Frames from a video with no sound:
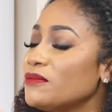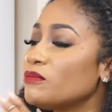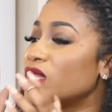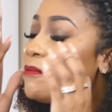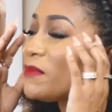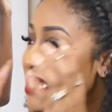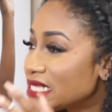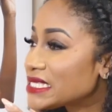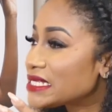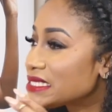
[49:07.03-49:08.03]
But the
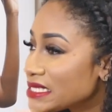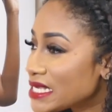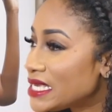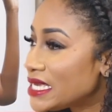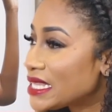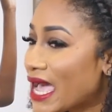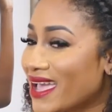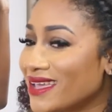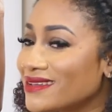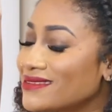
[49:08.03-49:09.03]
minute I see
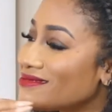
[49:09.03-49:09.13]
like